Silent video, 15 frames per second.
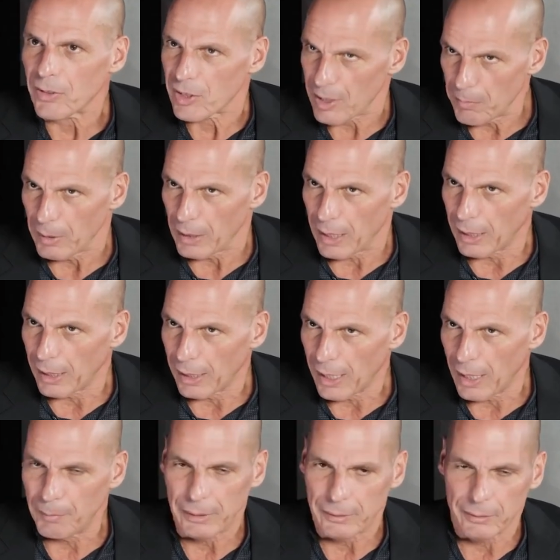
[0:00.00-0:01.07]
Similarly,
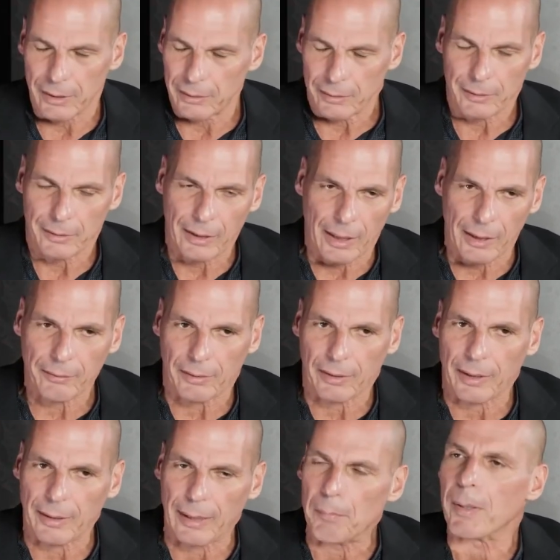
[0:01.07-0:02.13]
I think
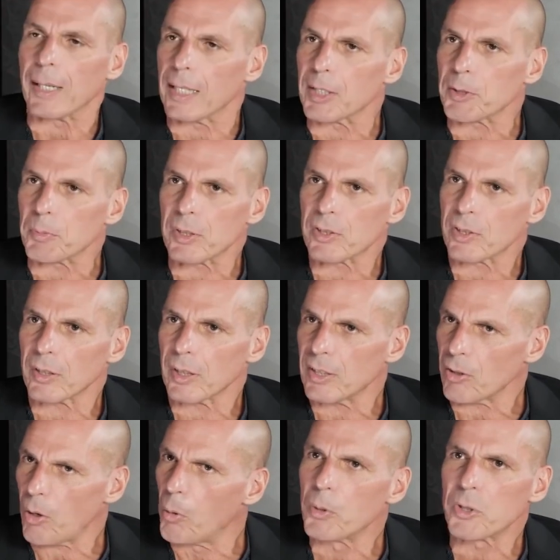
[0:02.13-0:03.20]
that liberalism
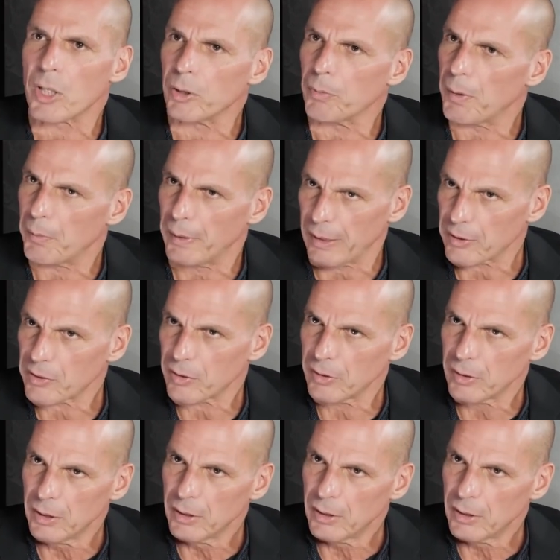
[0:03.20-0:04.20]
is always going to be with us.